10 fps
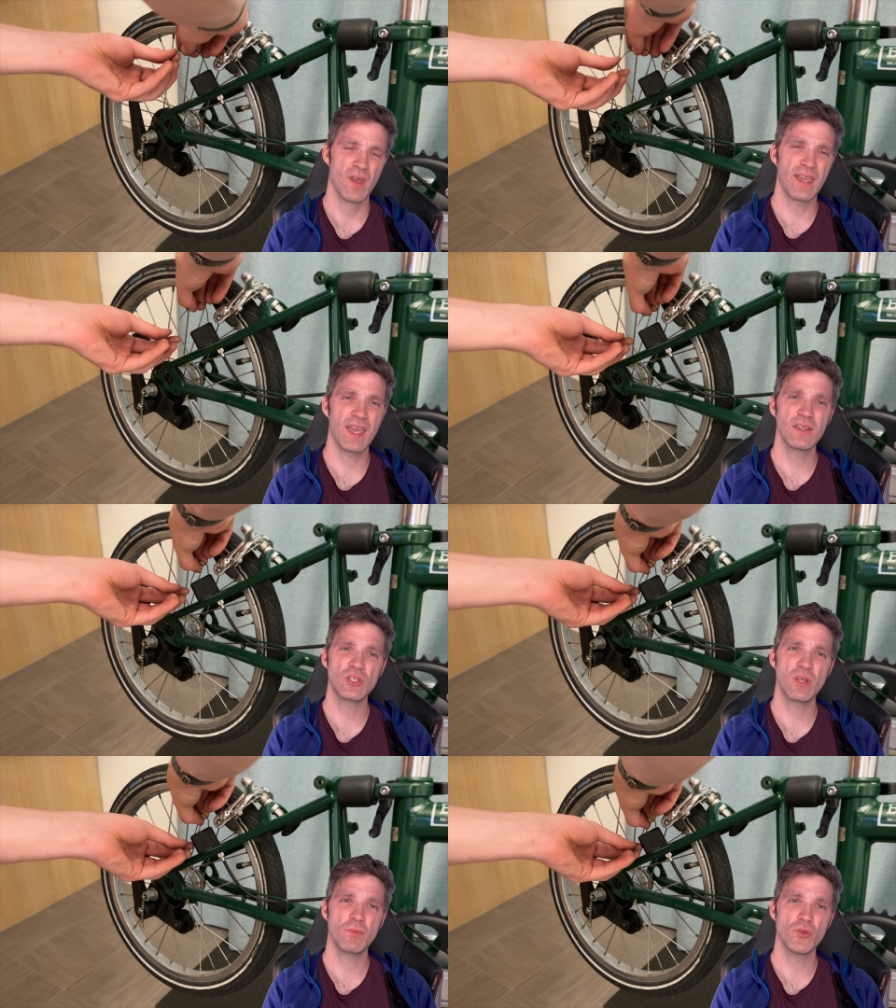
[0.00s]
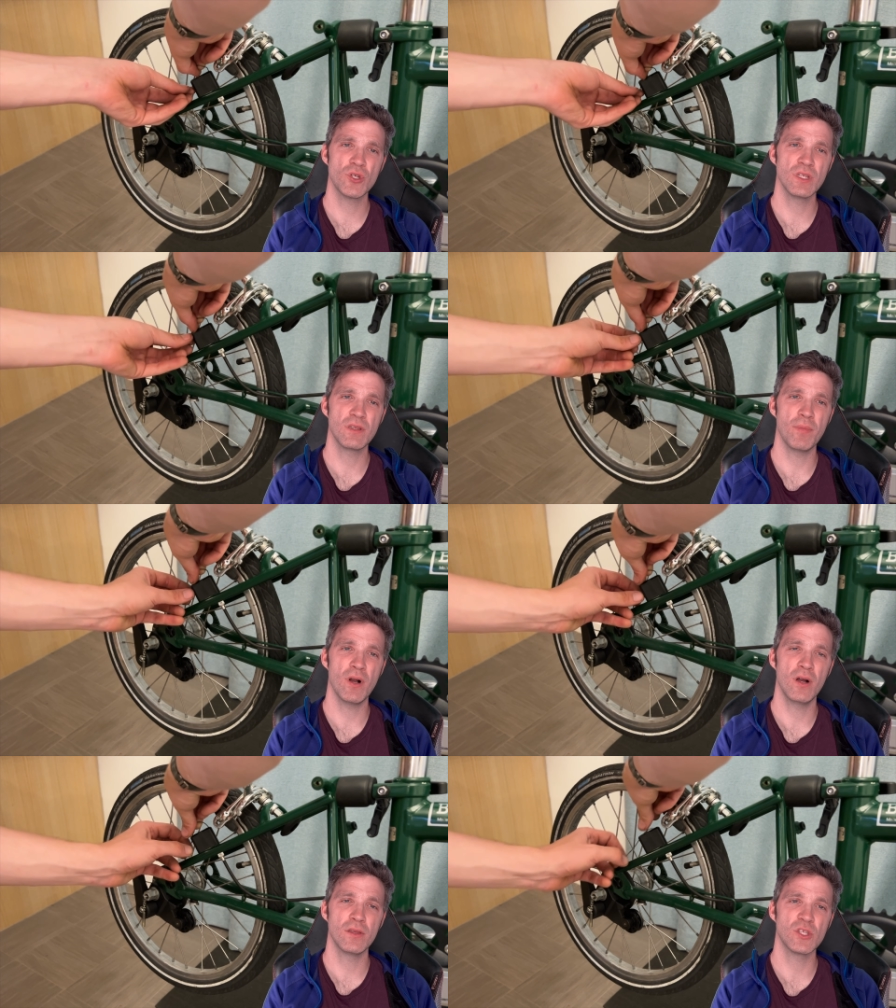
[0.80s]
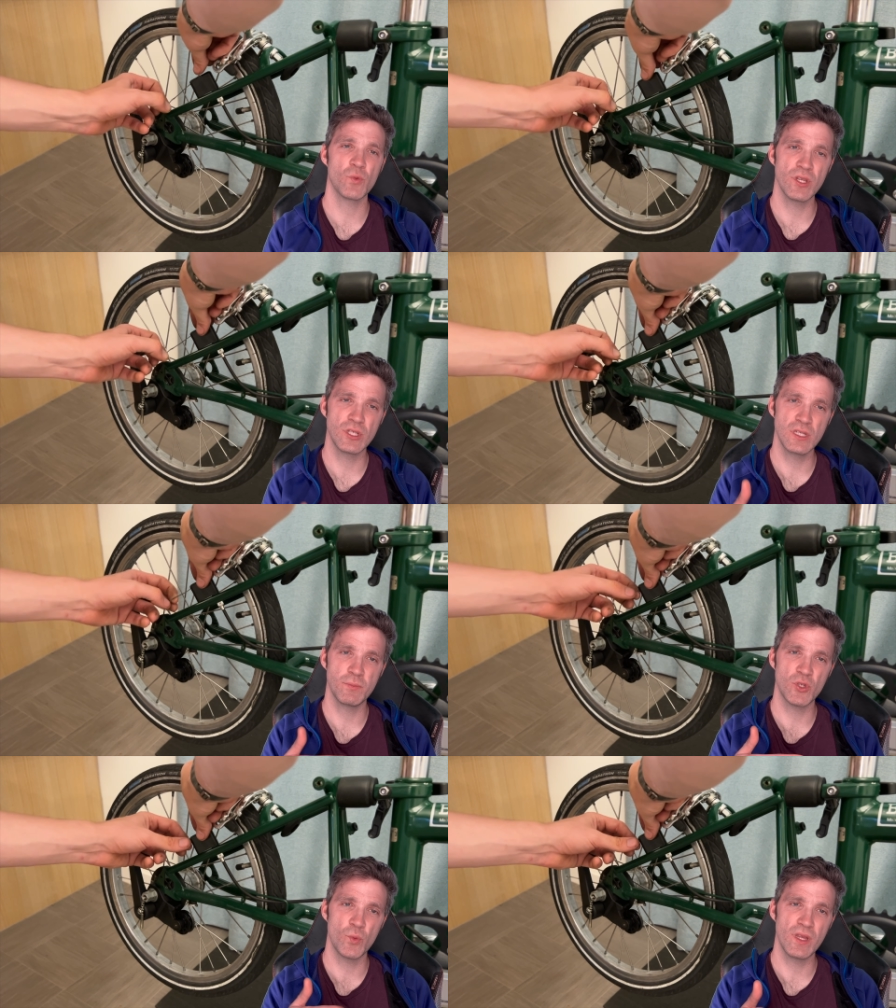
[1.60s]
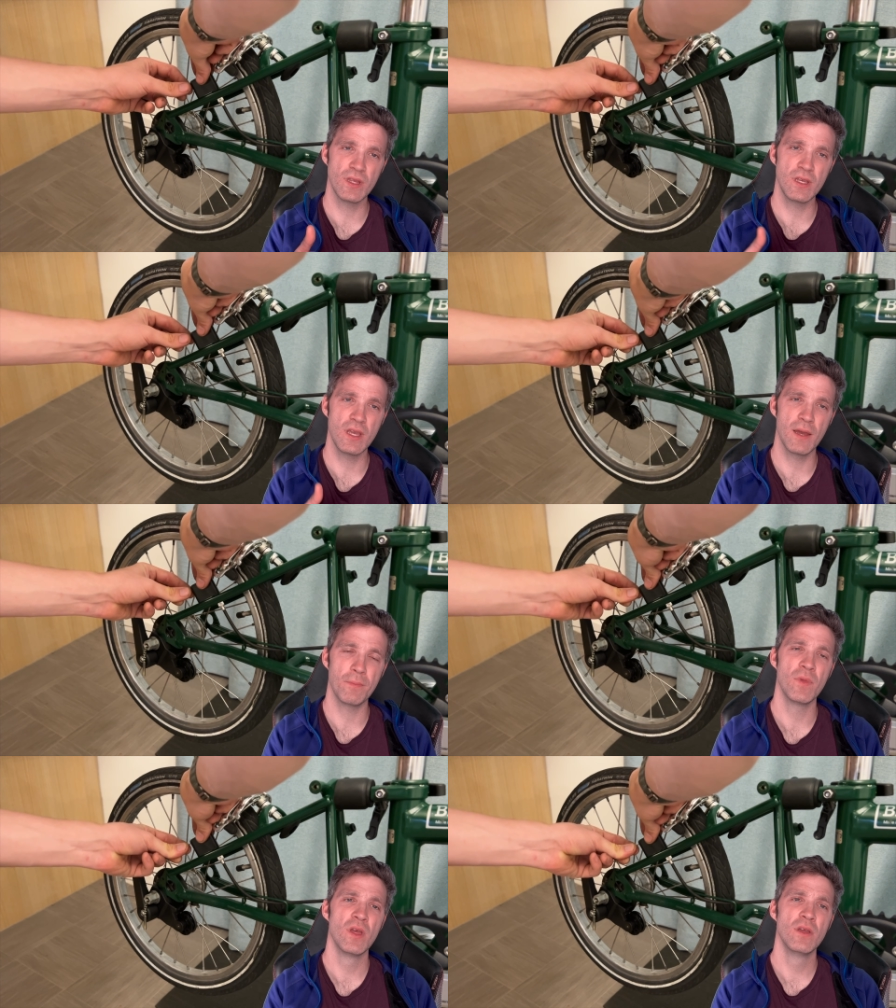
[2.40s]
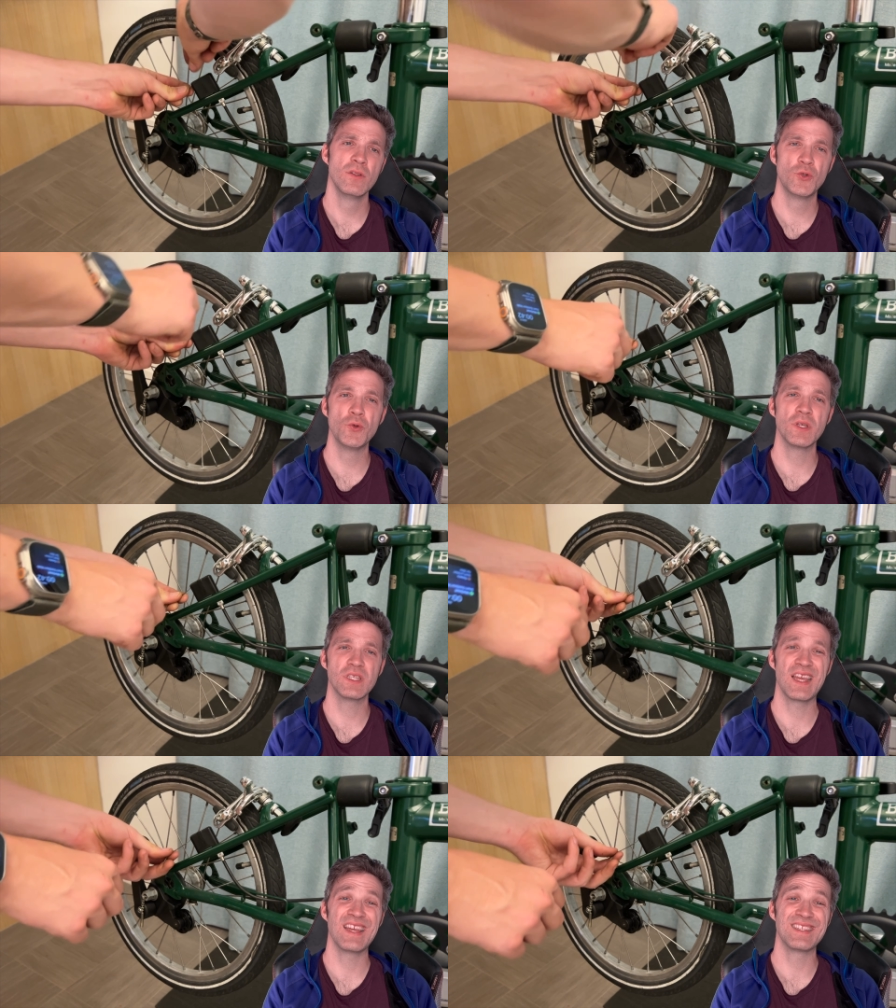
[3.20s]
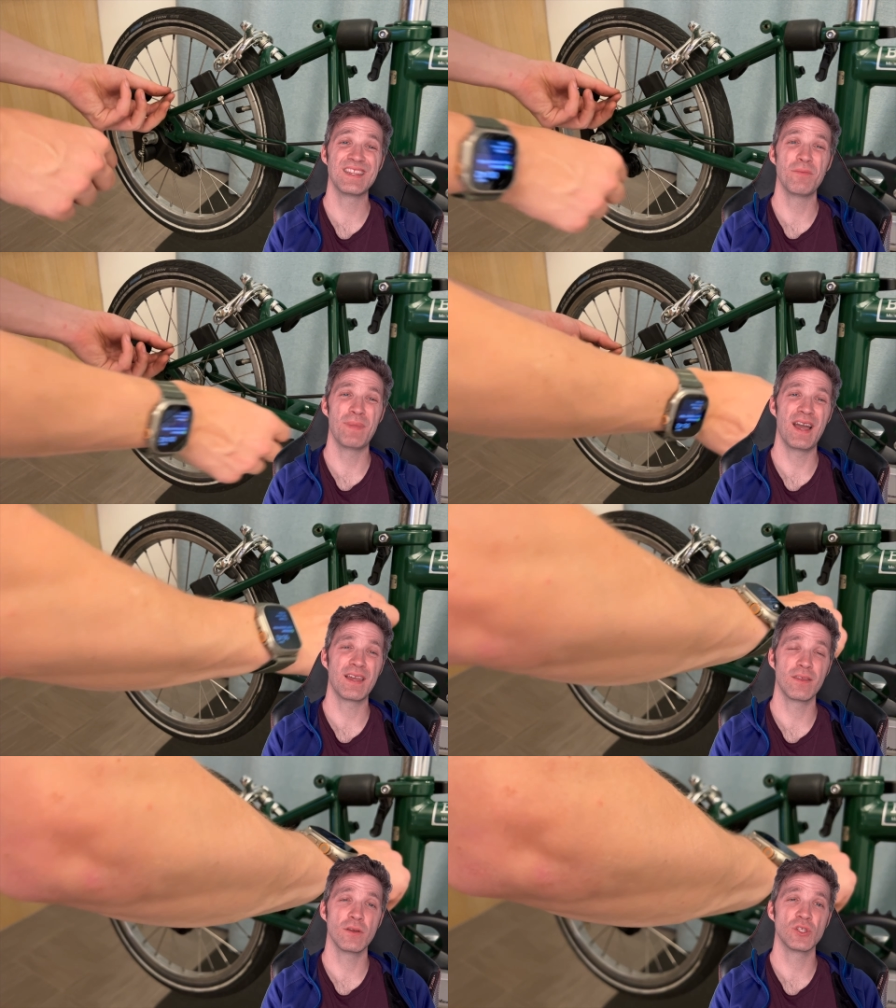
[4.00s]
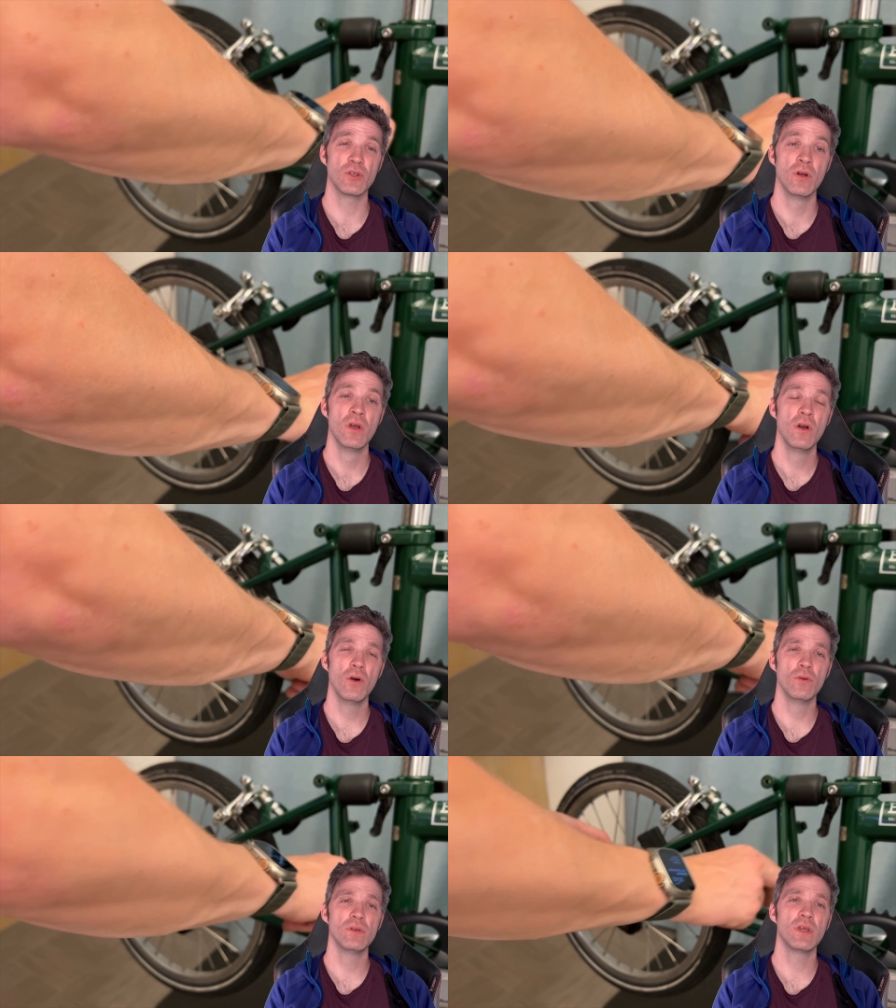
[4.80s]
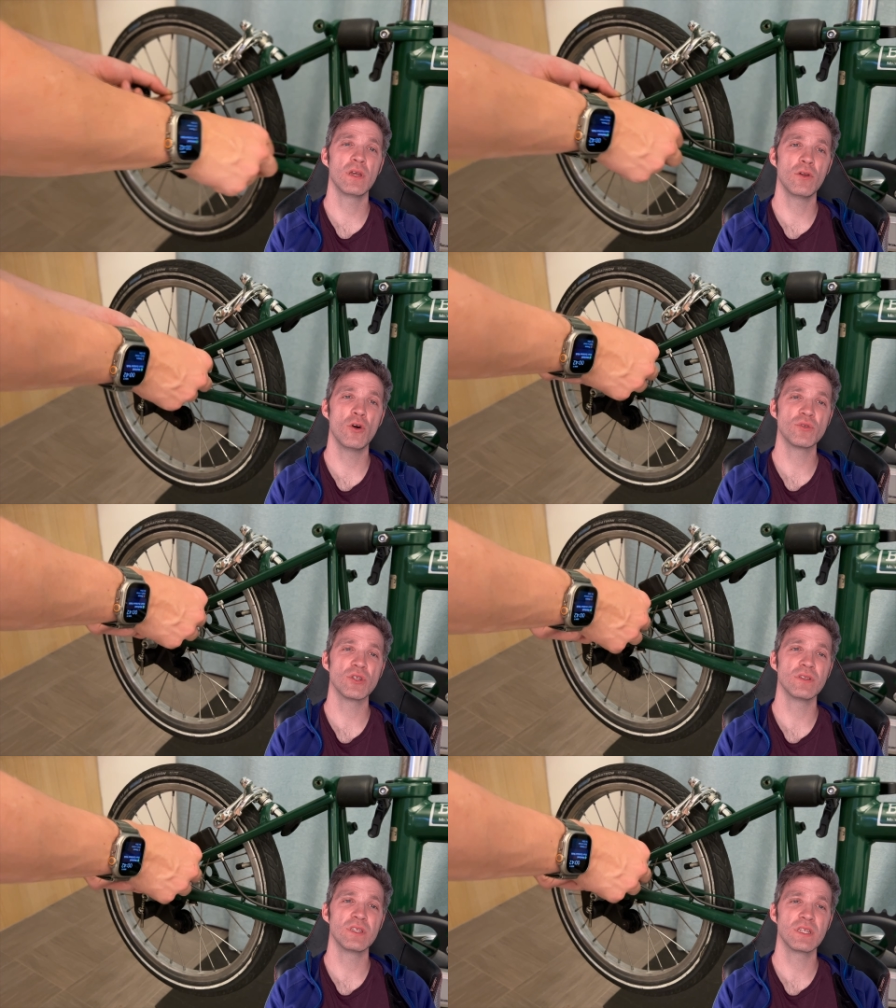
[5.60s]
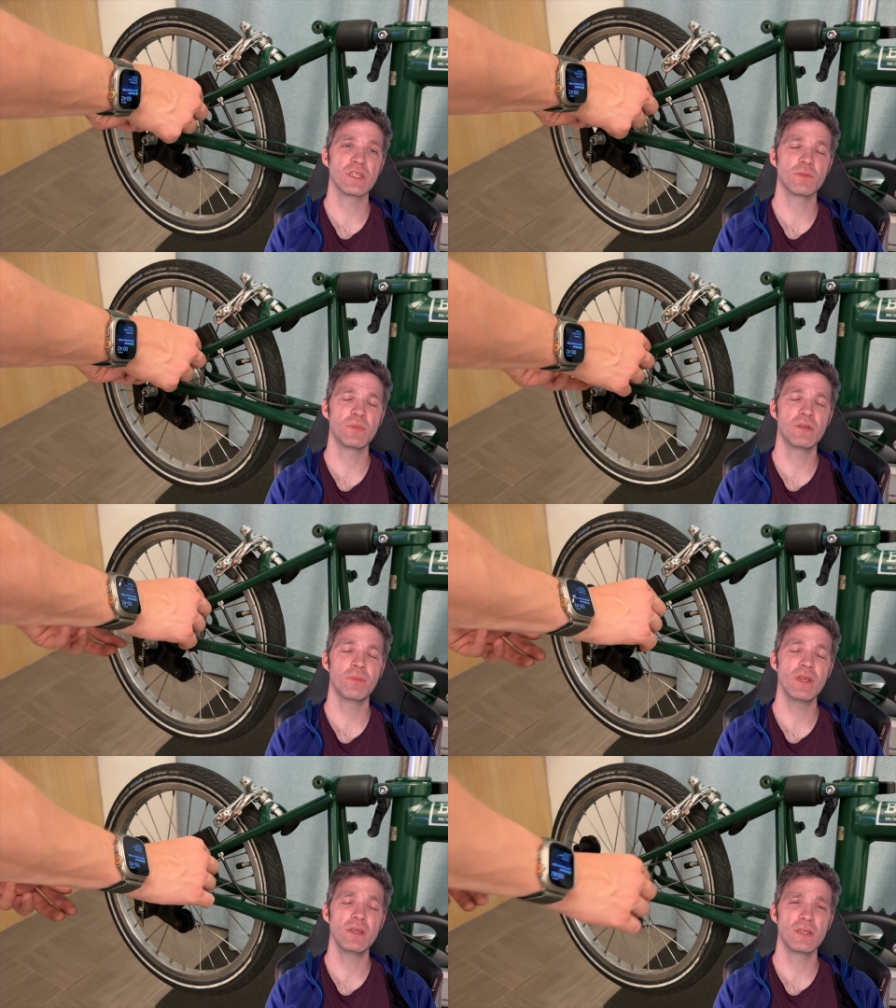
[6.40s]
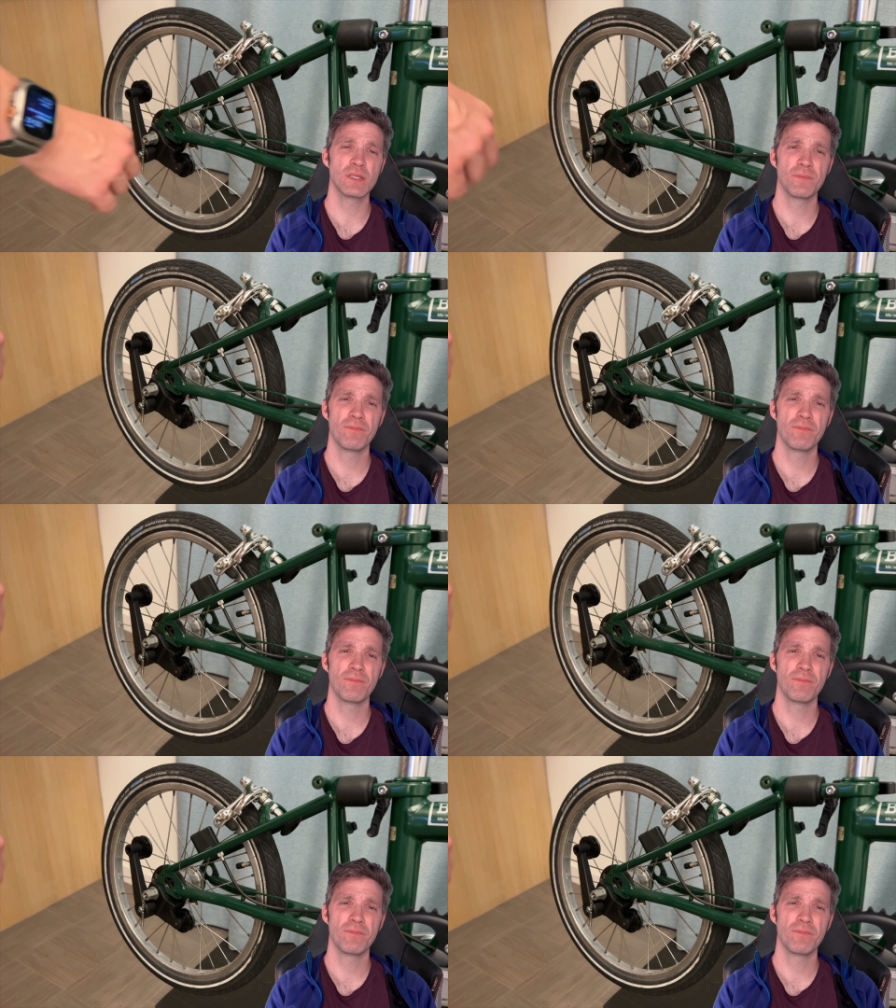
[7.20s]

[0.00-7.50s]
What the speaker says: Again, the chain pusher is the part that switches between the 2 cassettes at the back there, so only an option on the 6-speed bikes.